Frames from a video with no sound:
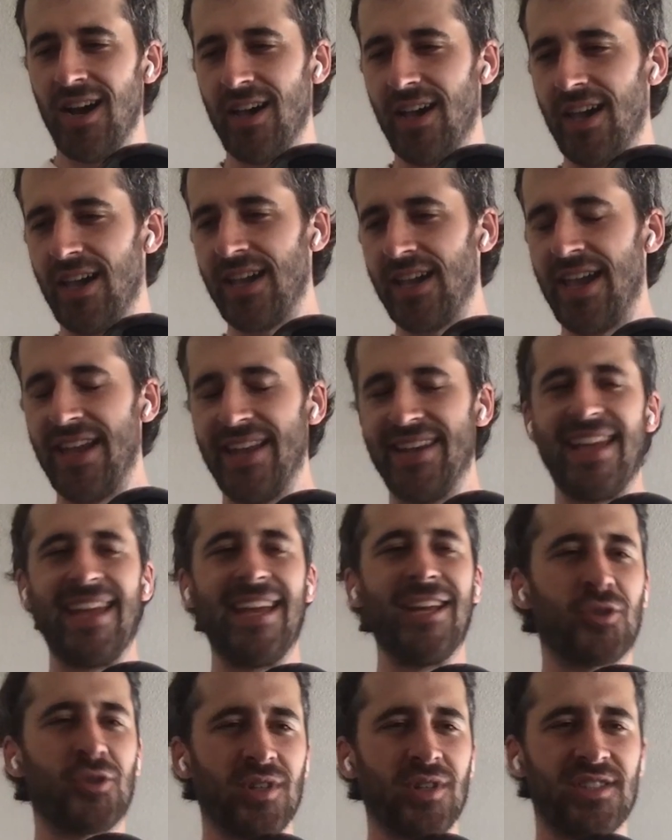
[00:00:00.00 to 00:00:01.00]
an
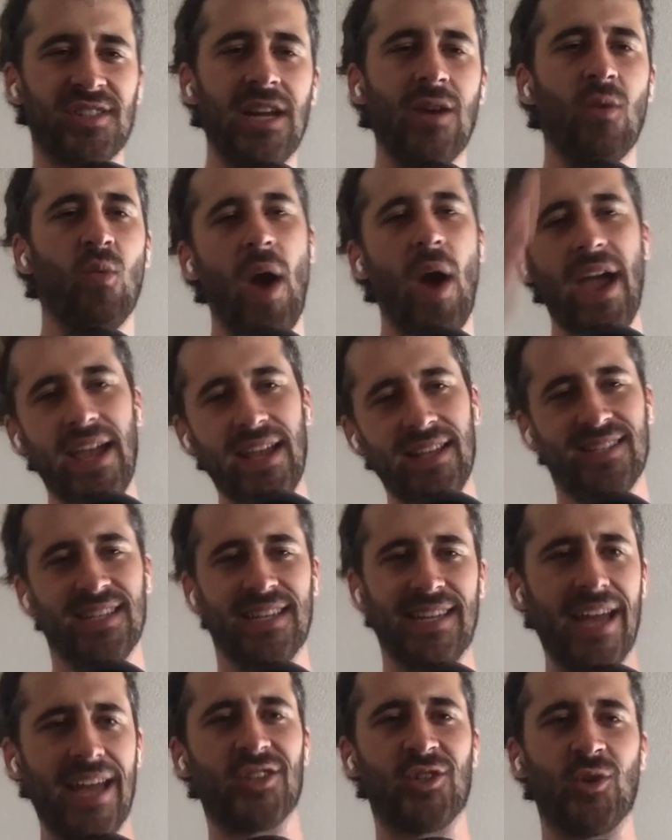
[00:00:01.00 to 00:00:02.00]
interesting way
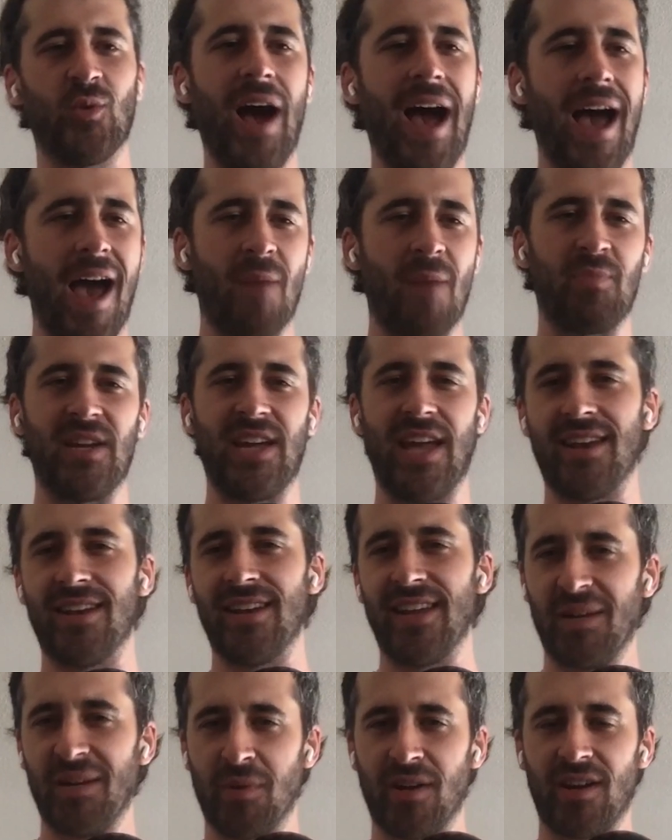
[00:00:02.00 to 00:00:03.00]
to get to a happy
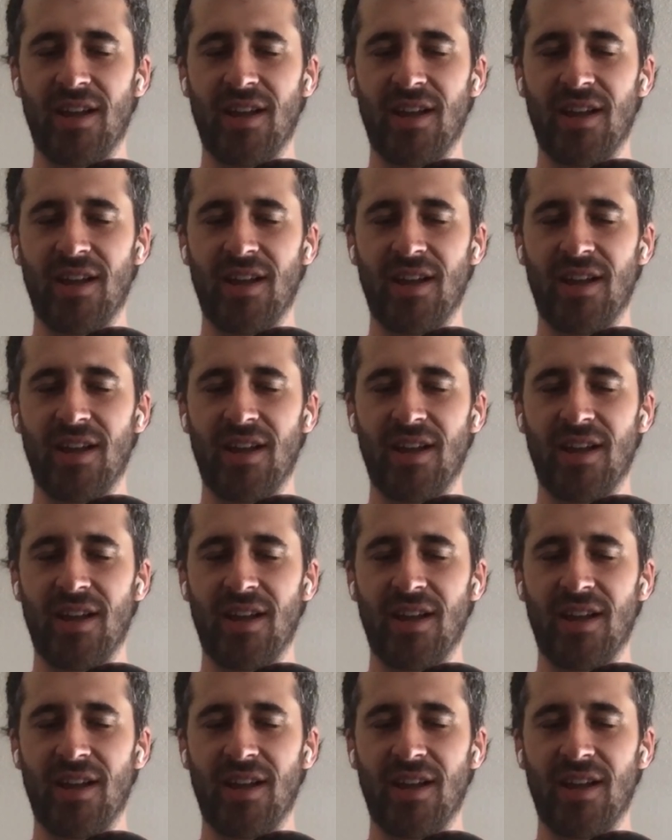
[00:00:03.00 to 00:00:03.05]
ending,